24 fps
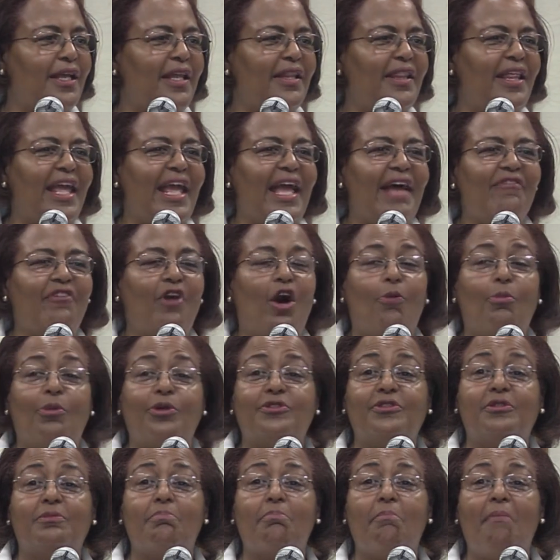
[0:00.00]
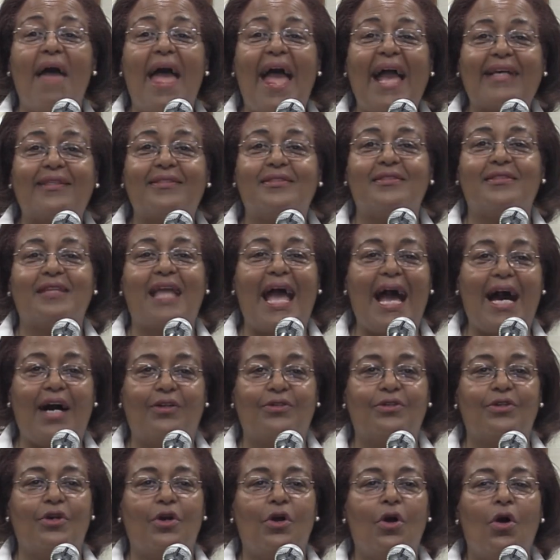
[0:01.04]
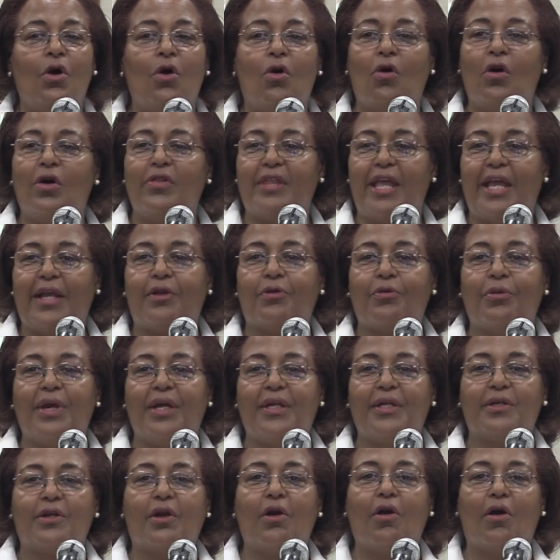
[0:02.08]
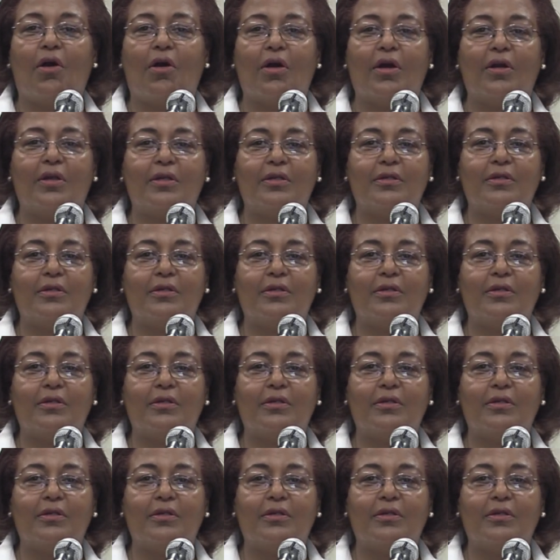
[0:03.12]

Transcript: and they have almost maxed out on that credit card.